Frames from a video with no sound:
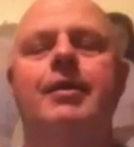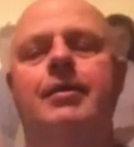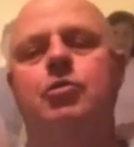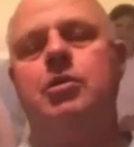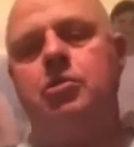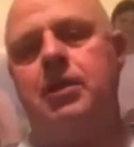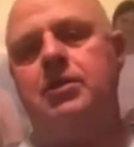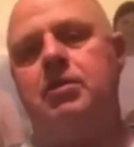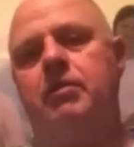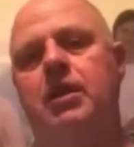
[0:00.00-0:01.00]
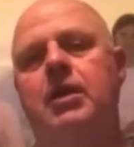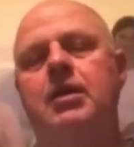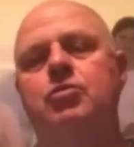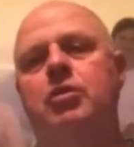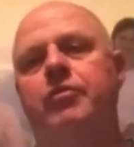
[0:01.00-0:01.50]
two sets of
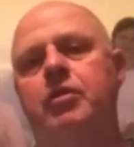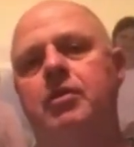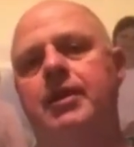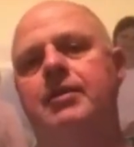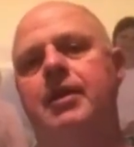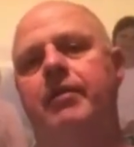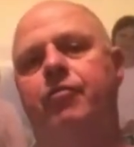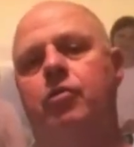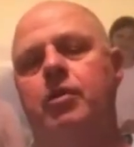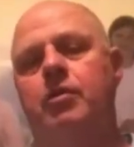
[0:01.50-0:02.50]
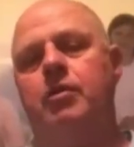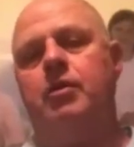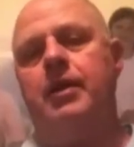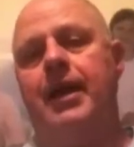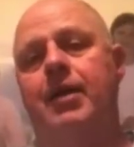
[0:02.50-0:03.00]
gloves. If you're in that for
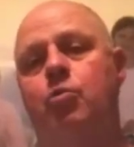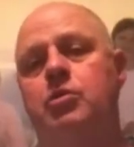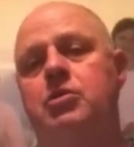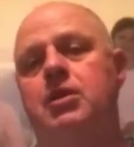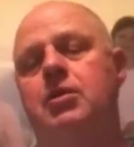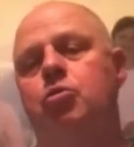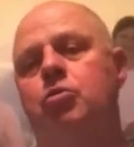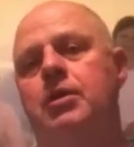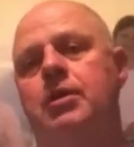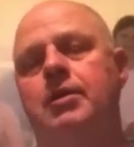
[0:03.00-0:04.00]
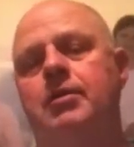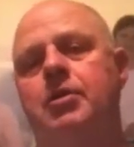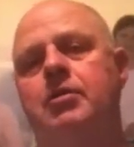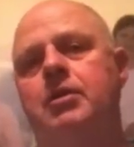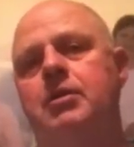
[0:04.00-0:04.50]
an hour or so, you
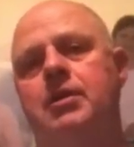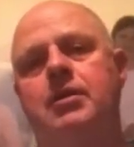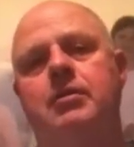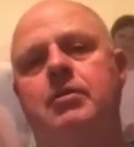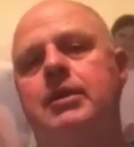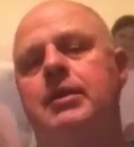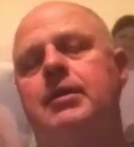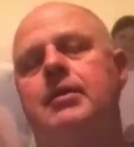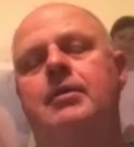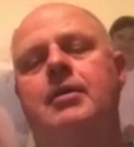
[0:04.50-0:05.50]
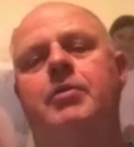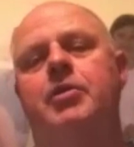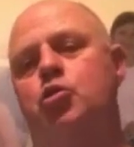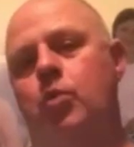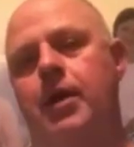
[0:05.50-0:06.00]
can tell. I mean, you're
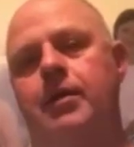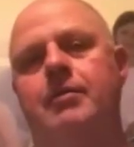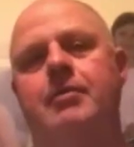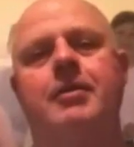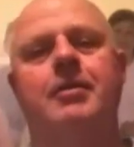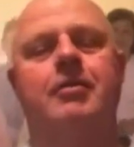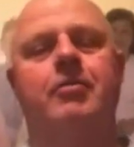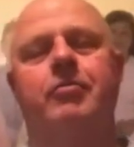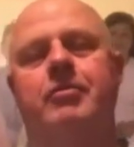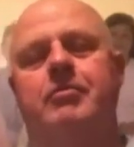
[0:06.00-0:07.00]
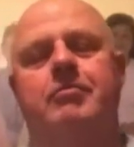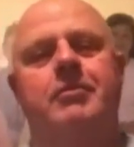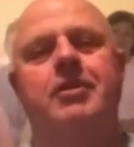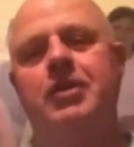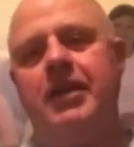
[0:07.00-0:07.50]
sweating,
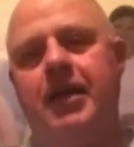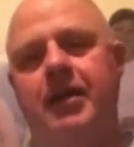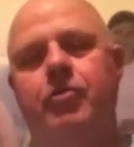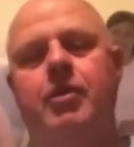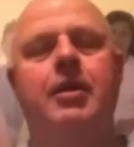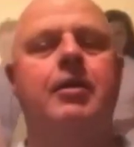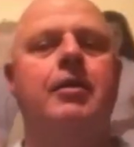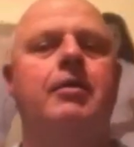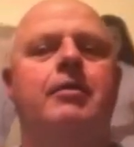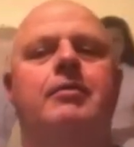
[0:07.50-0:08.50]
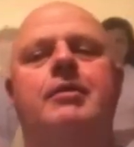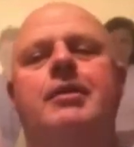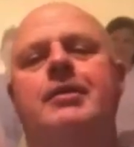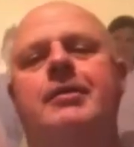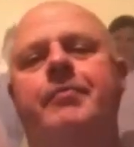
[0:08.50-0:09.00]
getting dehydrated, and
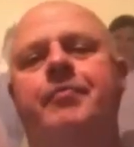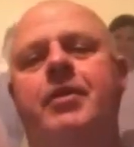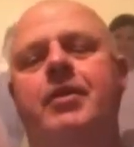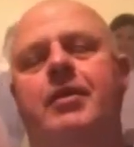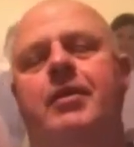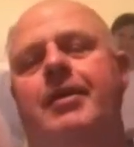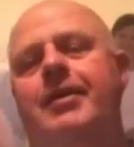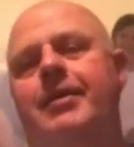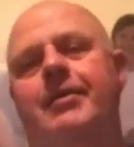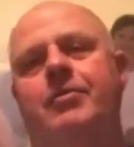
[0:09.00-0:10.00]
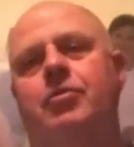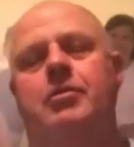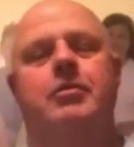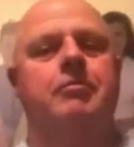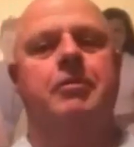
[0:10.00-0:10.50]
you're
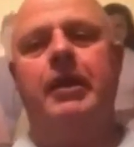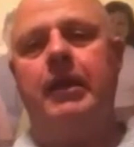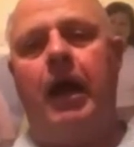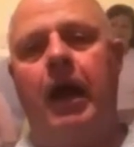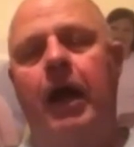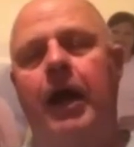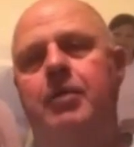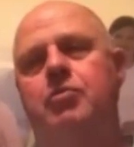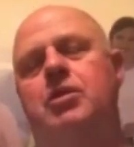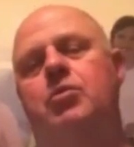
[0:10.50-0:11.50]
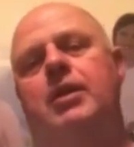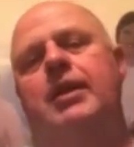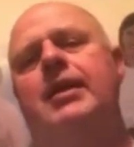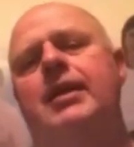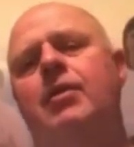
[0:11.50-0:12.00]
getting hot. So
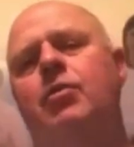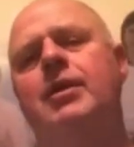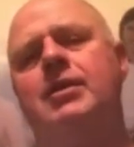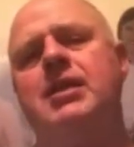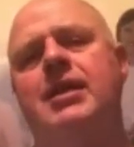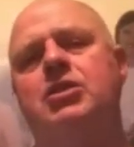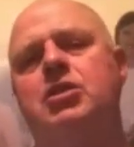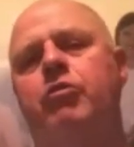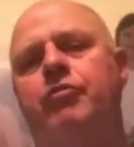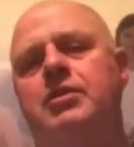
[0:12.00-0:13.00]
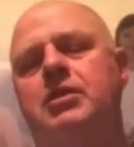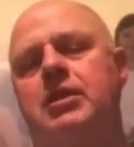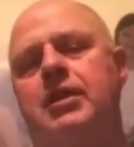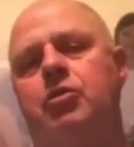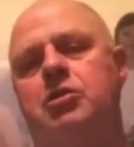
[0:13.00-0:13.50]
it's taking its toll
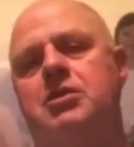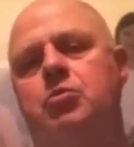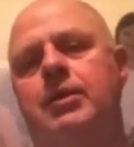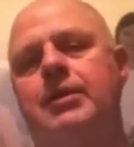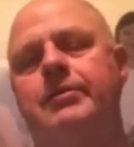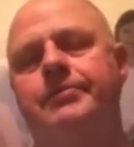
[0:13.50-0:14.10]
physically on us as well.